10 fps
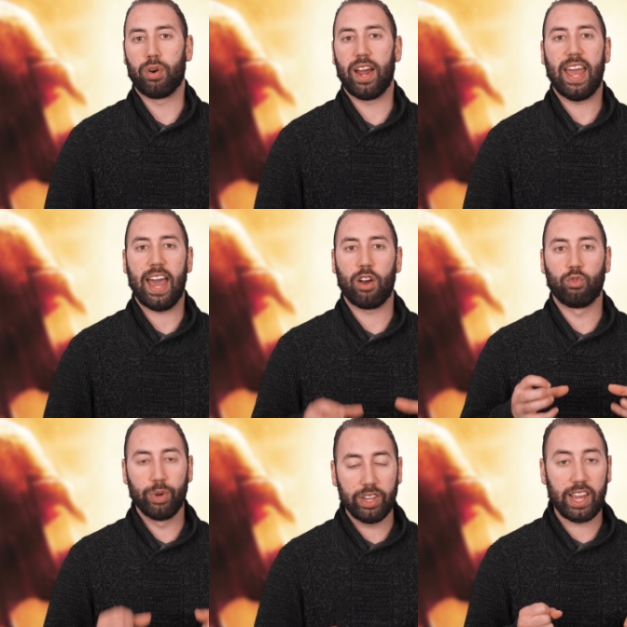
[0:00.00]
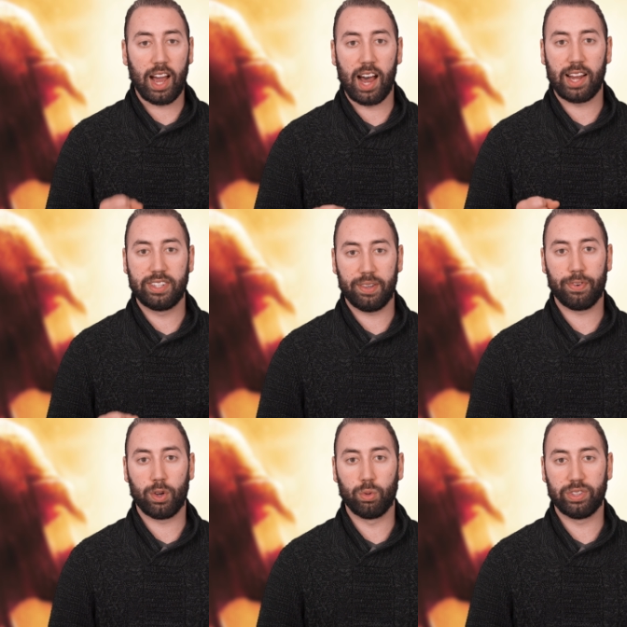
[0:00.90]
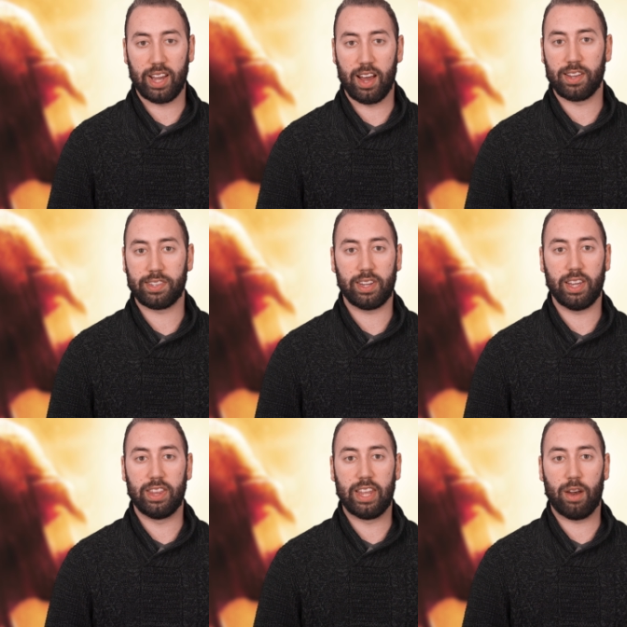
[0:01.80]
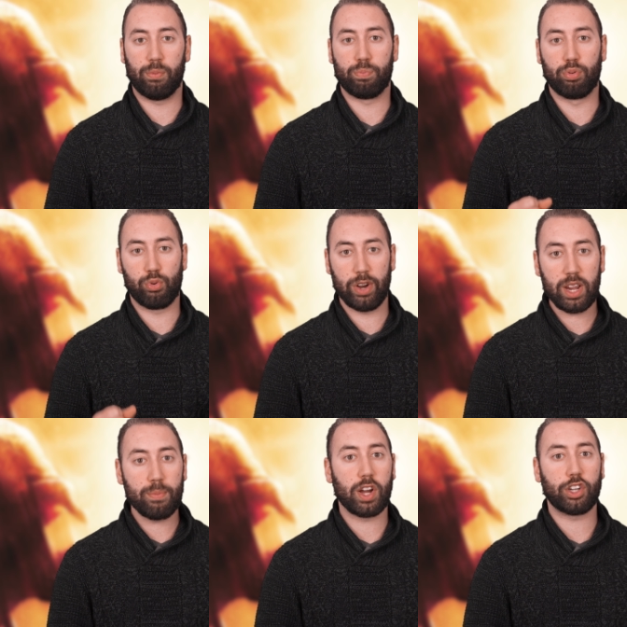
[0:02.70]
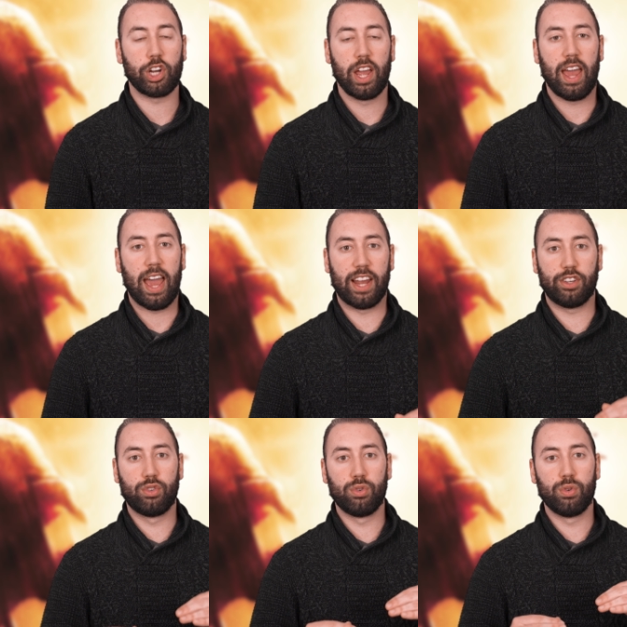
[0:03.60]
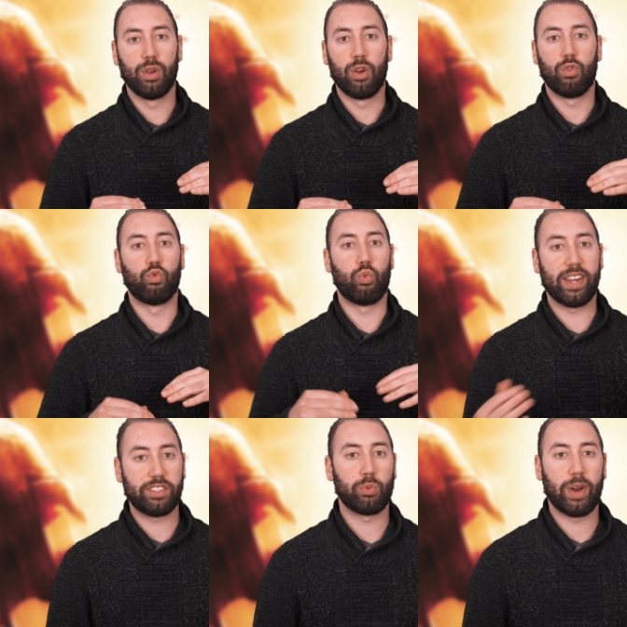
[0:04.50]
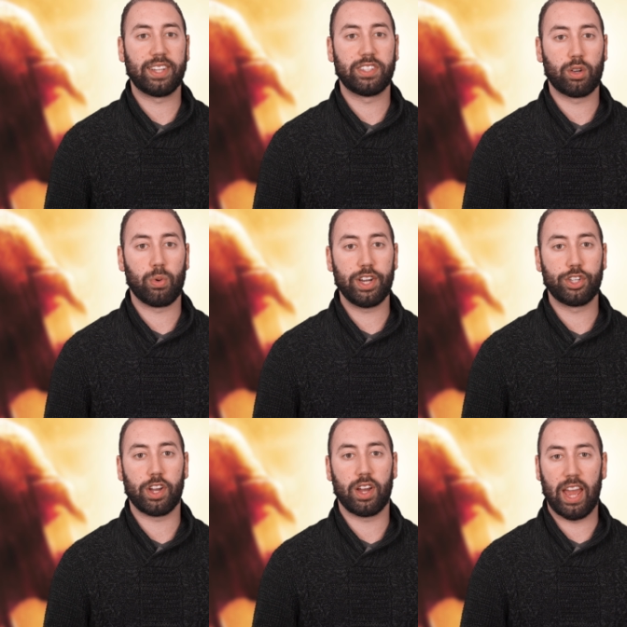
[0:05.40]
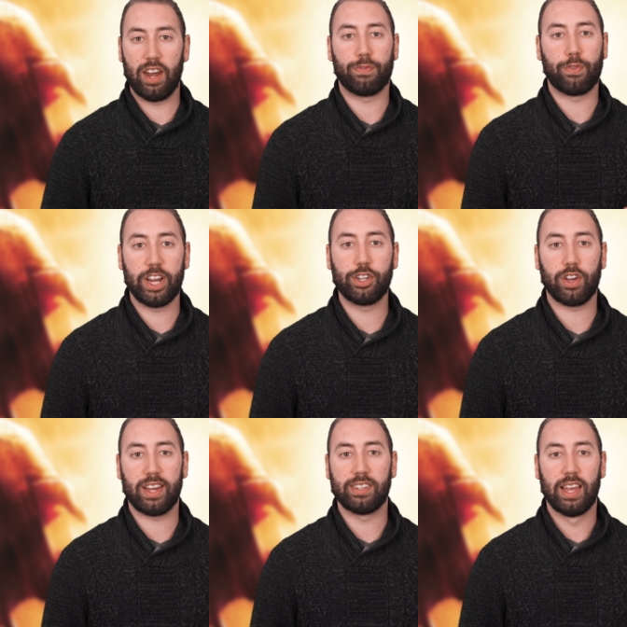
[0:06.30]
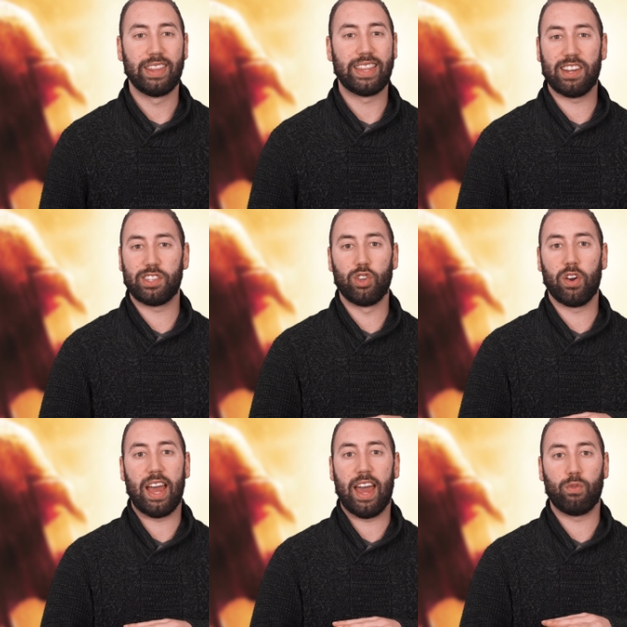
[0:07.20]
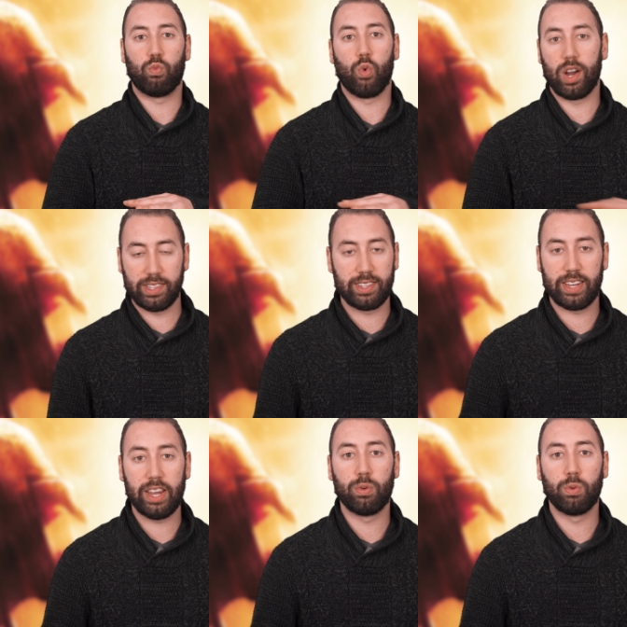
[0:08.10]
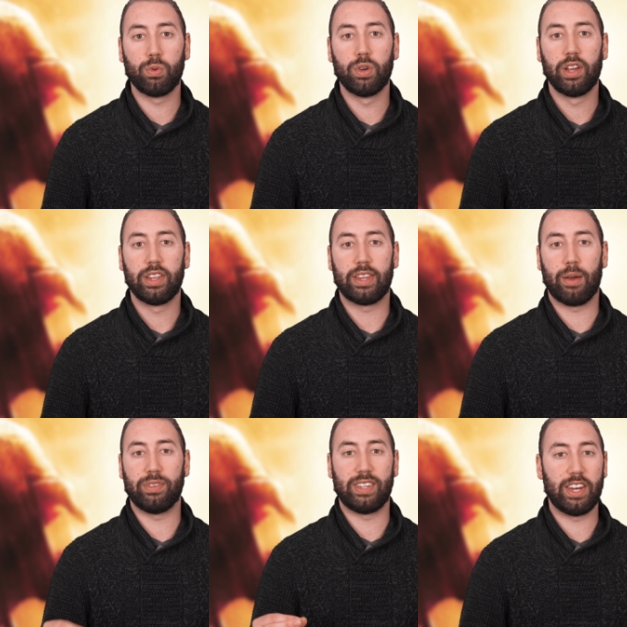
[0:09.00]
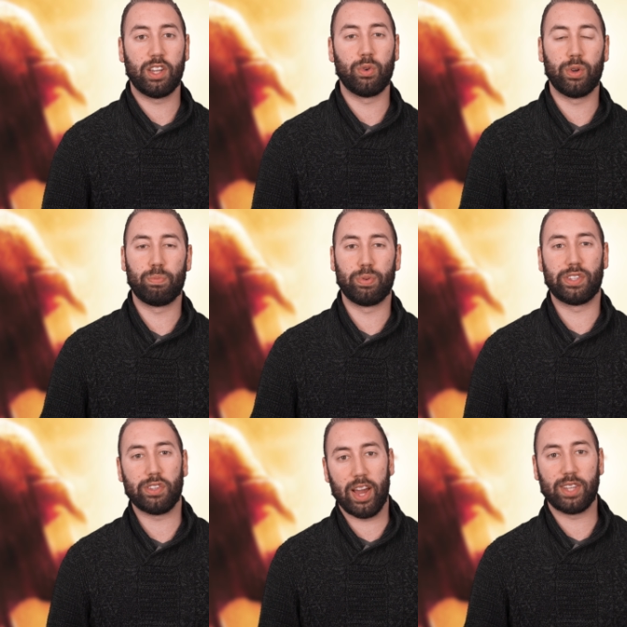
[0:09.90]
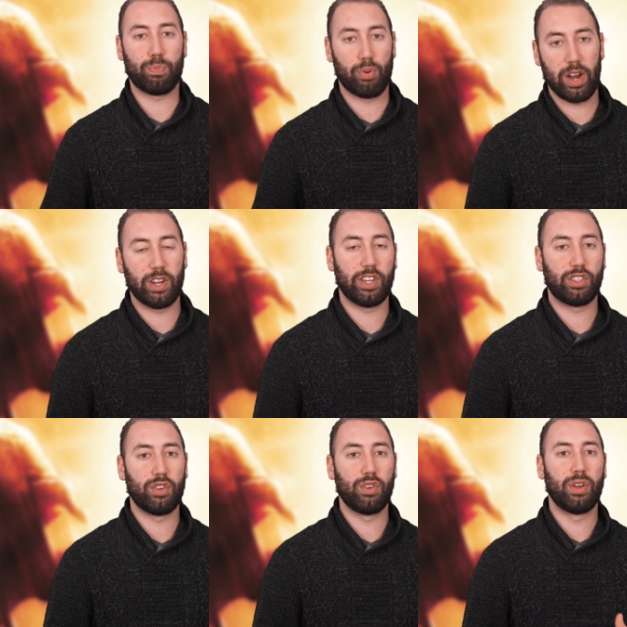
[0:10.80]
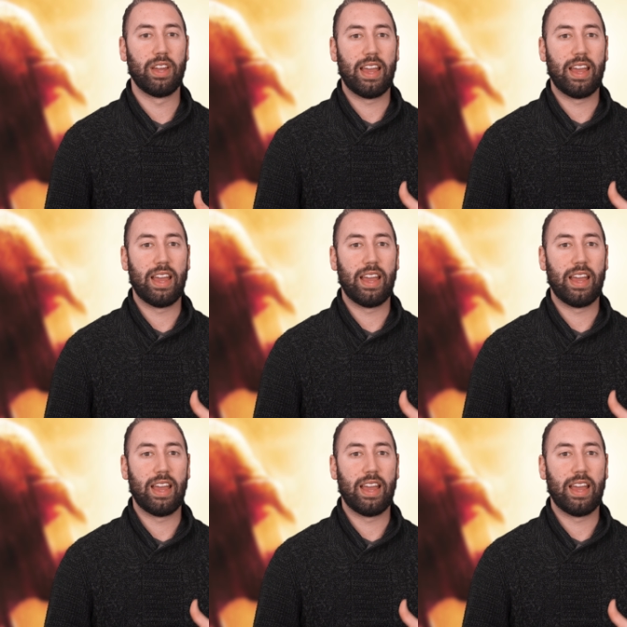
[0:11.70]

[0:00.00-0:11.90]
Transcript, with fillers: Prey had a really hard, difficult task in that it pretty much had to resurrect a creature and a franchise that has not had one sequel that was any good besides Predator 2